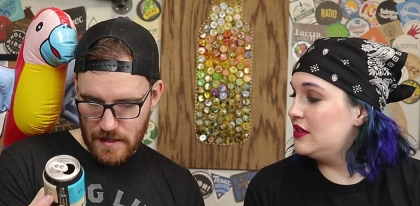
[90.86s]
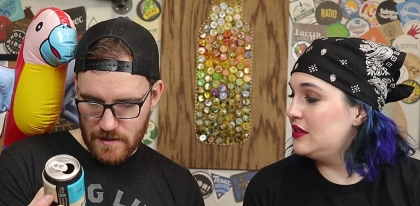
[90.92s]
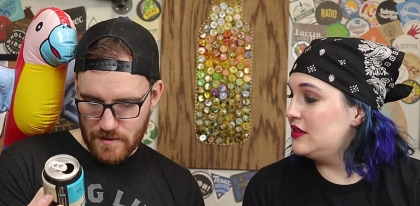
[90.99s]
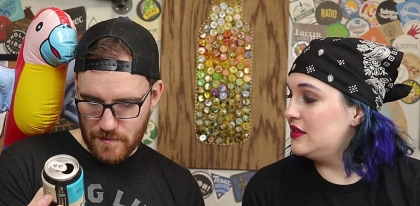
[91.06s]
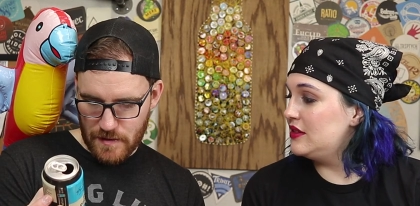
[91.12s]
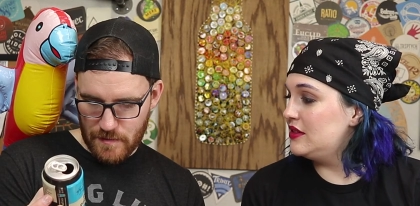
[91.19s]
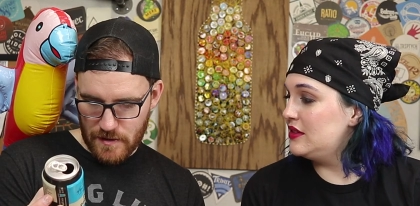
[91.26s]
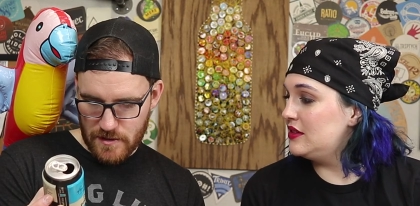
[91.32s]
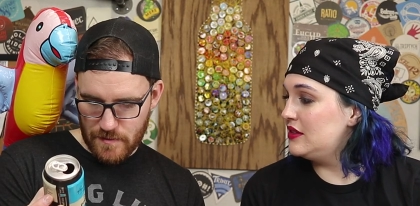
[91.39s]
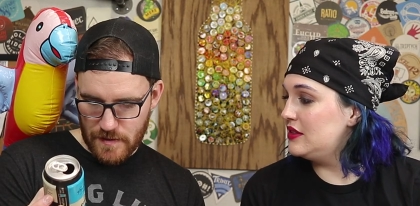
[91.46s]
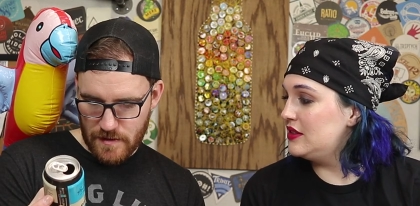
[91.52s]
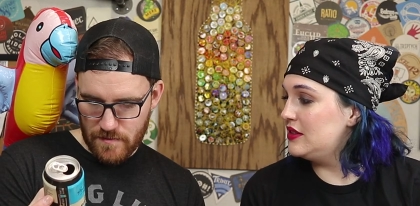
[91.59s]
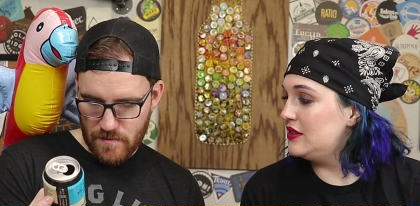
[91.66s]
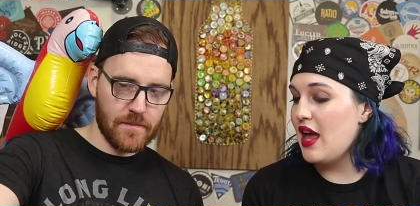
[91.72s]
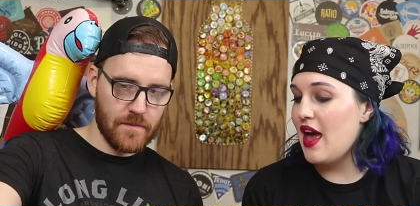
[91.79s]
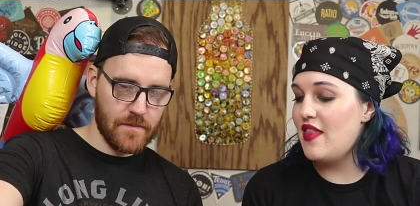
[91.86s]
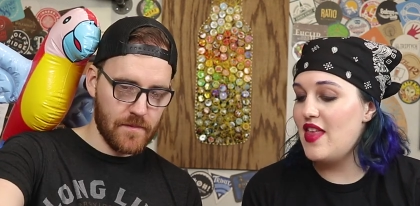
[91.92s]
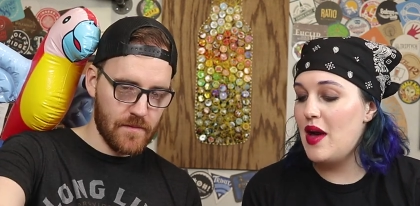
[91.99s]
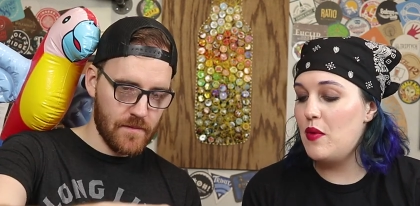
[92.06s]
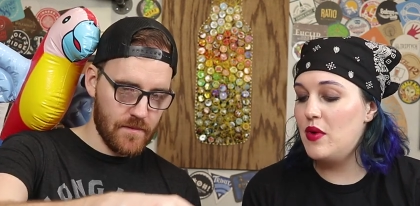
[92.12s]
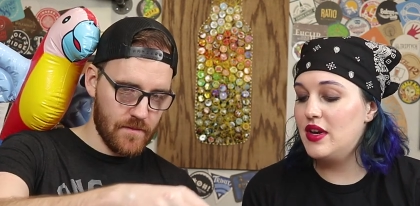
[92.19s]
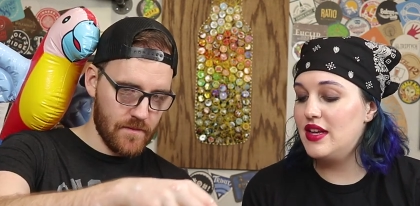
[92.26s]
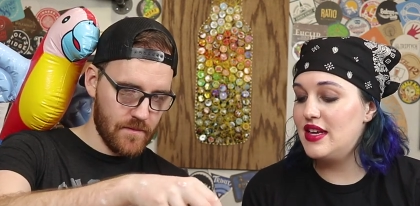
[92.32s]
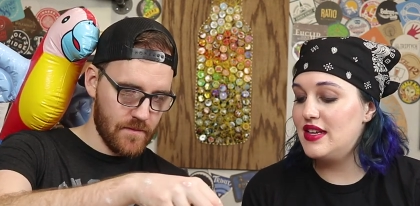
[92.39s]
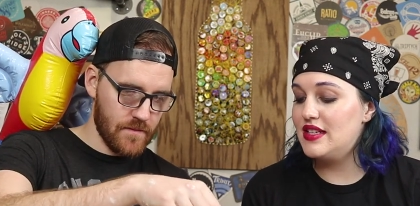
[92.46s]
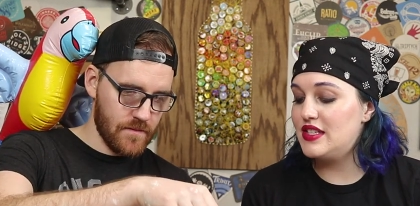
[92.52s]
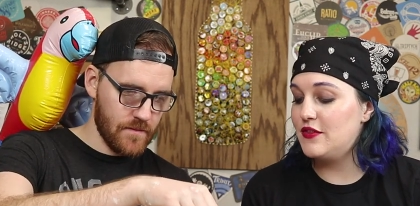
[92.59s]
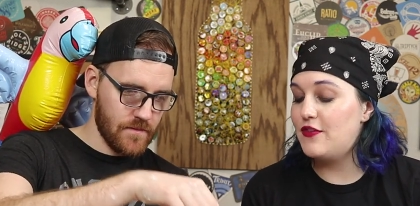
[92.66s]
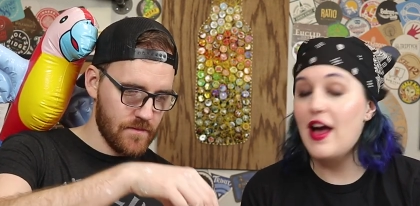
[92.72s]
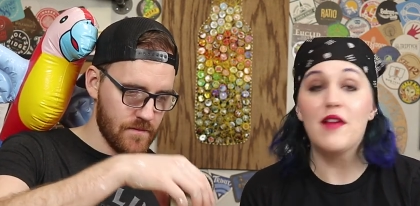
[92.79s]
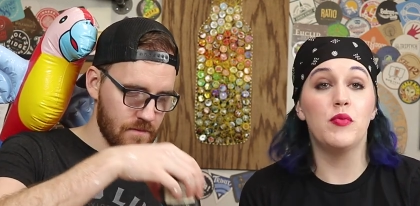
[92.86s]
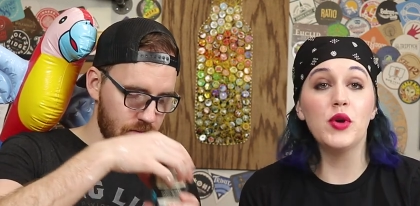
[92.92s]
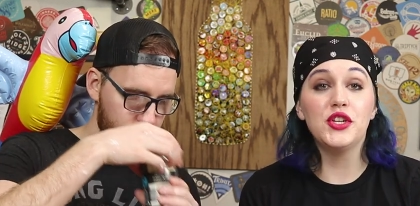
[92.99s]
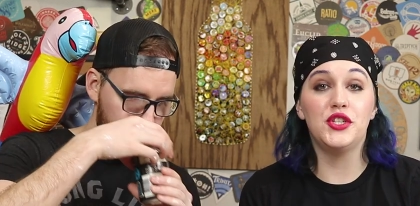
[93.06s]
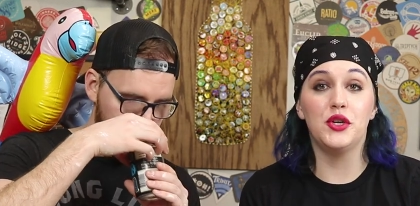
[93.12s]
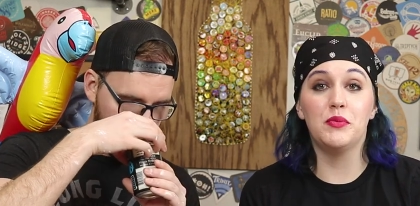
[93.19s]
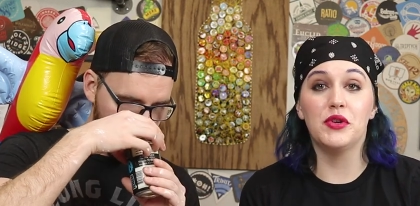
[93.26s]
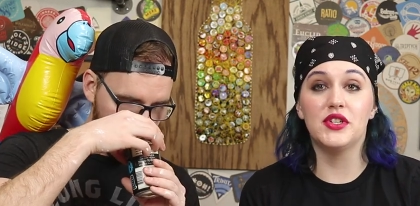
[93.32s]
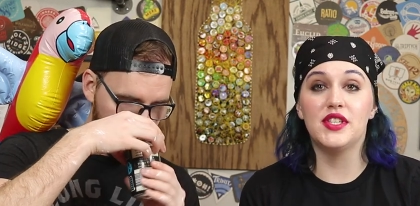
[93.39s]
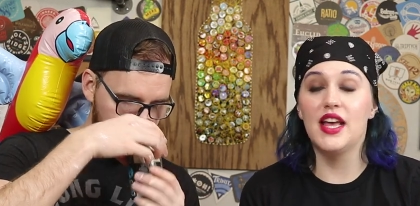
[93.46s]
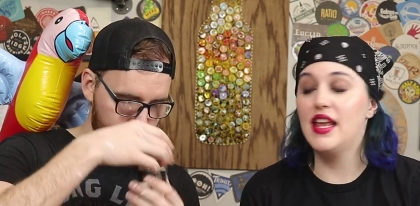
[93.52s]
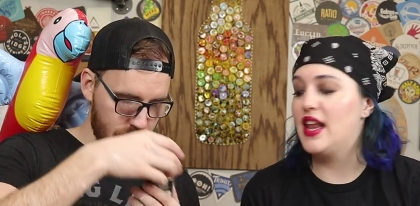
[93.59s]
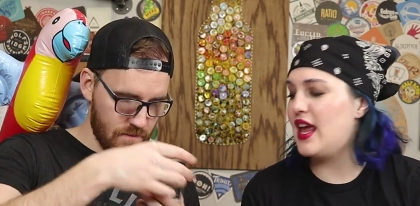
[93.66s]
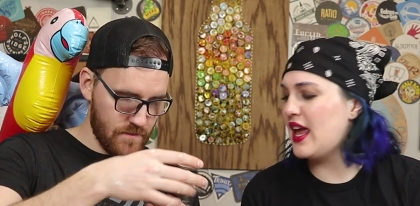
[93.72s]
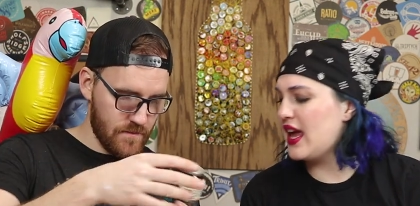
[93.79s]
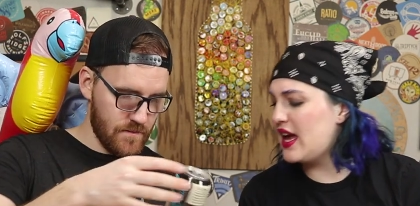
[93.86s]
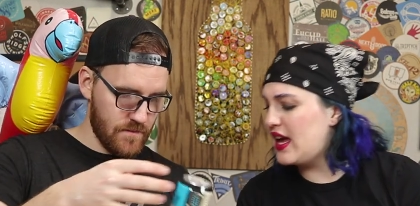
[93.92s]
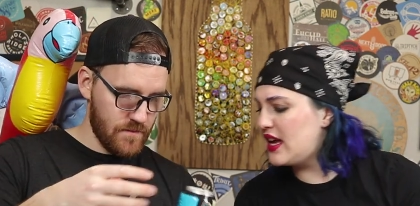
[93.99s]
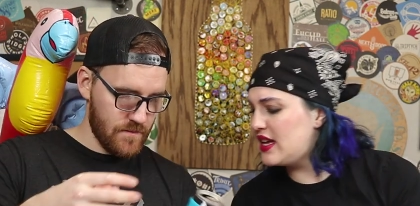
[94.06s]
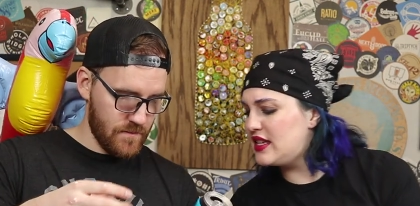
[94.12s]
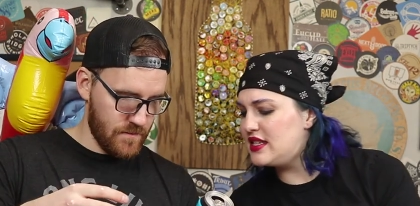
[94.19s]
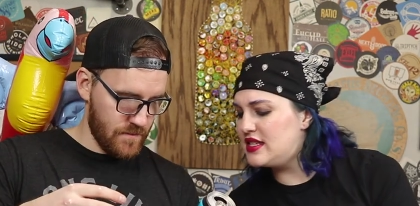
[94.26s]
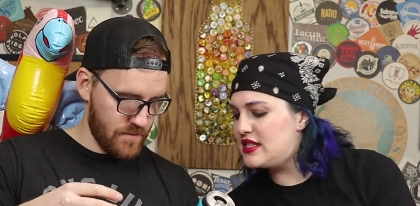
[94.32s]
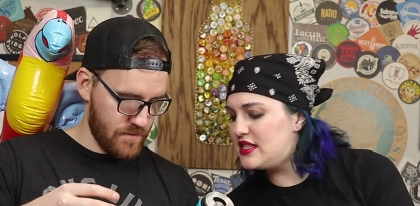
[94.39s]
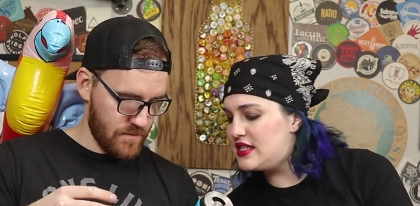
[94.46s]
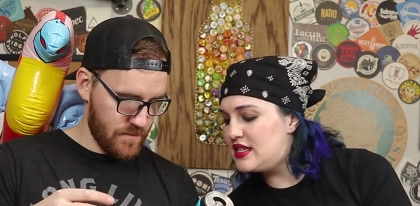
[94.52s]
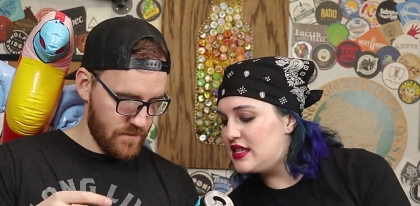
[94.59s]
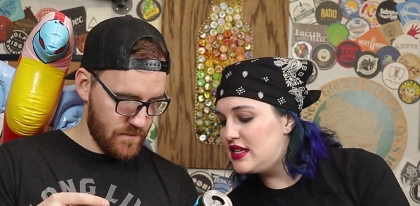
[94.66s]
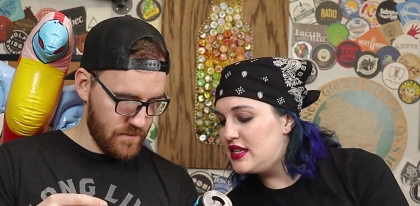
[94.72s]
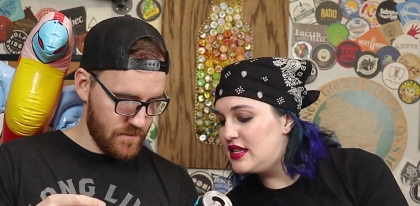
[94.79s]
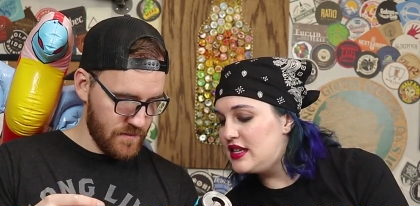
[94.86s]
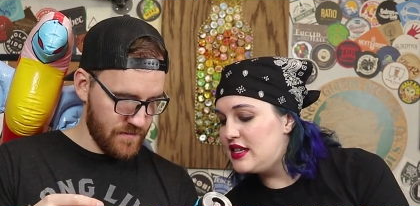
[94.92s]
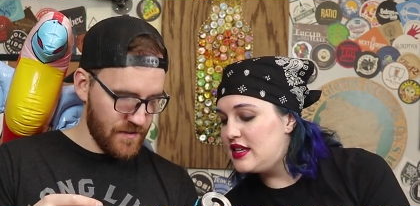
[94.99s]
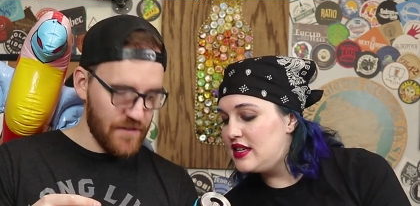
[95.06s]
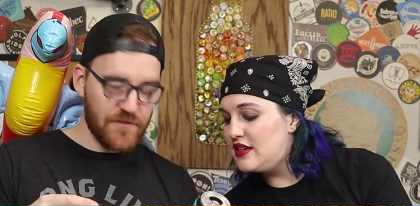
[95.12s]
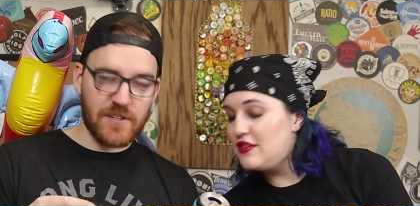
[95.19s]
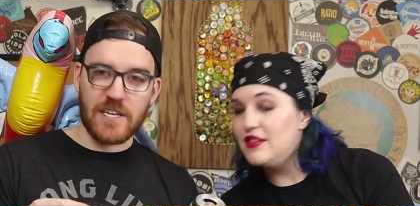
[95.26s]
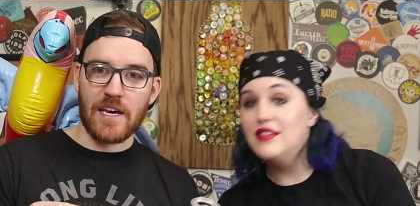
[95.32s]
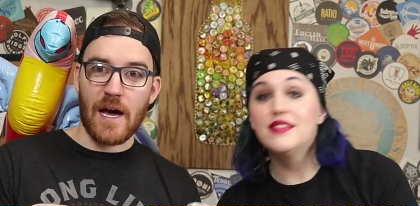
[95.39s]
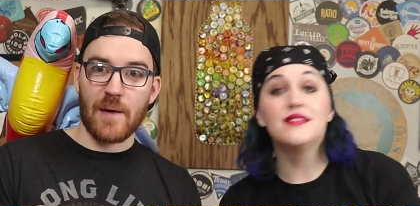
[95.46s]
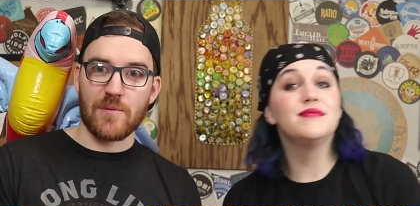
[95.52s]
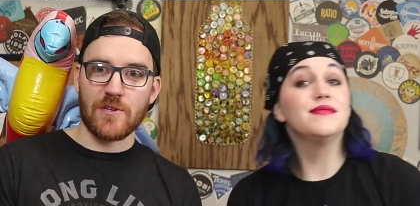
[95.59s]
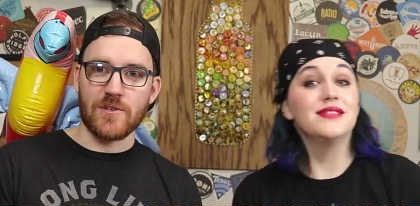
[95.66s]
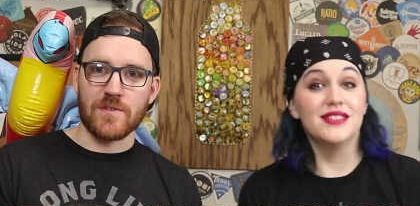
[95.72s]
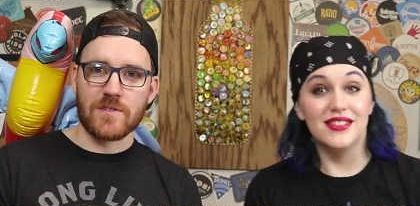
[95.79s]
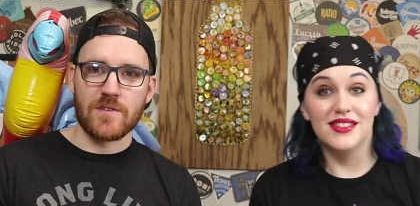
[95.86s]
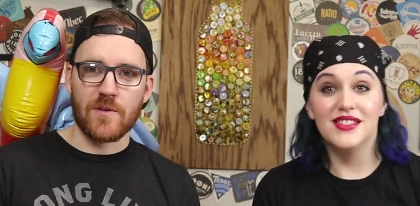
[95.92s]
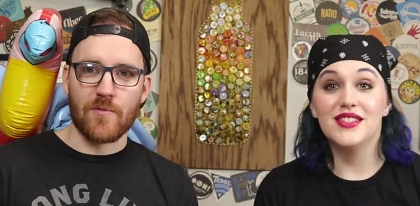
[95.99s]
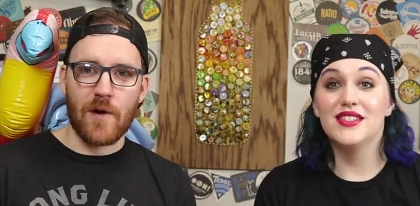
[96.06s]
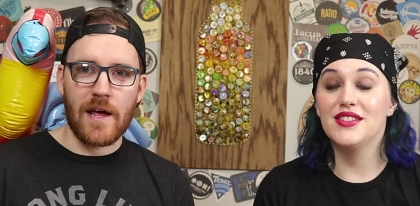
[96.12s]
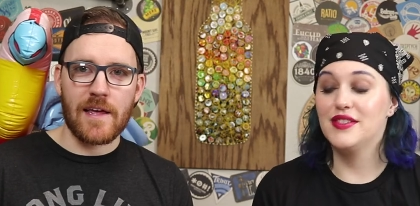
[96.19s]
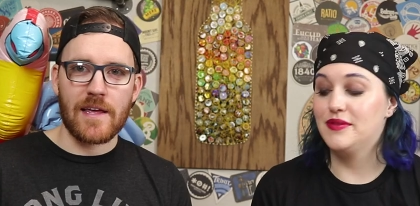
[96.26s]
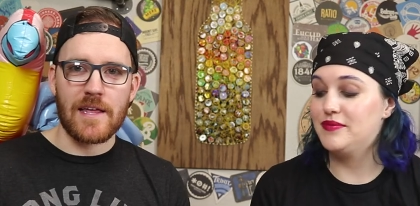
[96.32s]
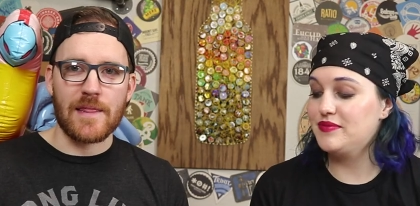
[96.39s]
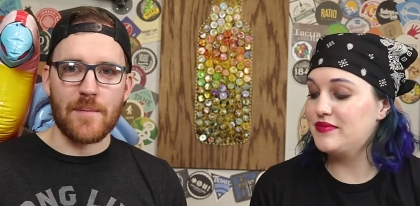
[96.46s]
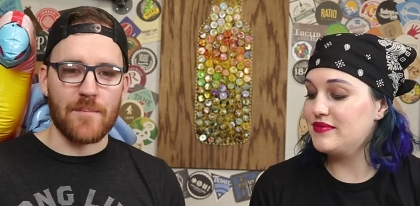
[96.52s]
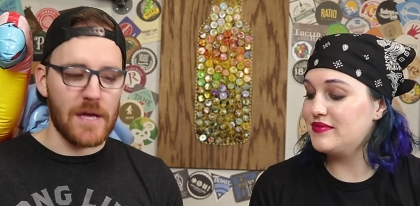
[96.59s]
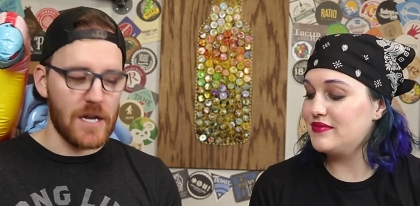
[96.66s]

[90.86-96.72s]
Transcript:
Speaker 1: that doesn't mean much to me.
Speaker 2: And that one is 5.2% and
Speaker 1: 50 IBU, so right in the